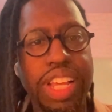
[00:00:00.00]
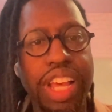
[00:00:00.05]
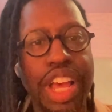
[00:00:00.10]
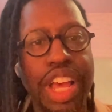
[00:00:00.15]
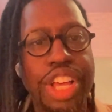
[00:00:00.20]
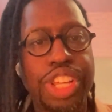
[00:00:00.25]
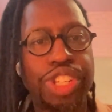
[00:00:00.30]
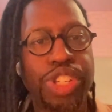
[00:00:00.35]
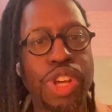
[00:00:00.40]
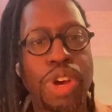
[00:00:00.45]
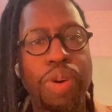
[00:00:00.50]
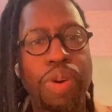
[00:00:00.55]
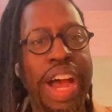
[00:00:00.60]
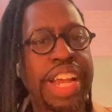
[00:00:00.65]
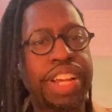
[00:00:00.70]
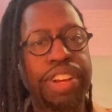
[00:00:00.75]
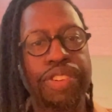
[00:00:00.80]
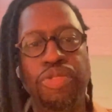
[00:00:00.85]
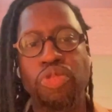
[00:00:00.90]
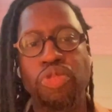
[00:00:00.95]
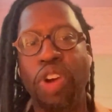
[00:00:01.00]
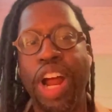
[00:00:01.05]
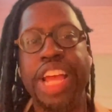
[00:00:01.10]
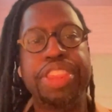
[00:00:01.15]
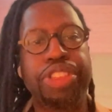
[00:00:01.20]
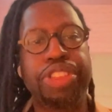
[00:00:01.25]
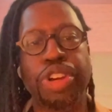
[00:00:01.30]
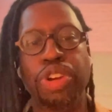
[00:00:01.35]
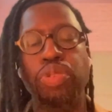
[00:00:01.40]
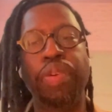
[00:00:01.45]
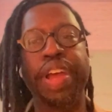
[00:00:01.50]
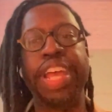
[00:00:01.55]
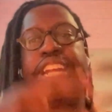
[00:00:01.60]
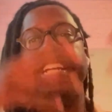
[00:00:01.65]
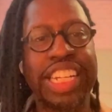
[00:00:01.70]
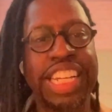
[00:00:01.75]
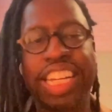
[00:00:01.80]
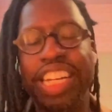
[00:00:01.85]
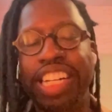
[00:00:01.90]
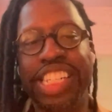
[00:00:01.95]
So I could write the greatest,
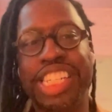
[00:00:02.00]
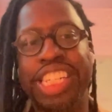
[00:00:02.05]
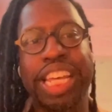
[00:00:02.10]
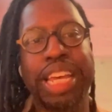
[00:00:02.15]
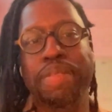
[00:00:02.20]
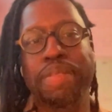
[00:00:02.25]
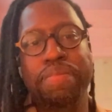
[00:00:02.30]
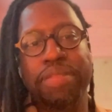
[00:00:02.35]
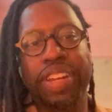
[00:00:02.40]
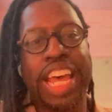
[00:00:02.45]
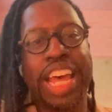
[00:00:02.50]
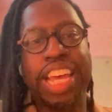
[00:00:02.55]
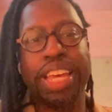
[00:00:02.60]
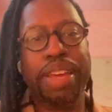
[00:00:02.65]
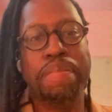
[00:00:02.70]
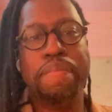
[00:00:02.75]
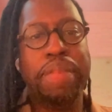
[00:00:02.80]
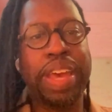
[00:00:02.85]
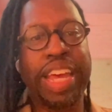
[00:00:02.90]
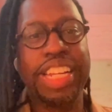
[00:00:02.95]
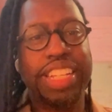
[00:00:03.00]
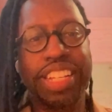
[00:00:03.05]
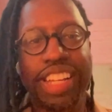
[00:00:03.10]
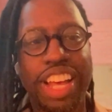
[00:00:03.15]
and it seemed like it made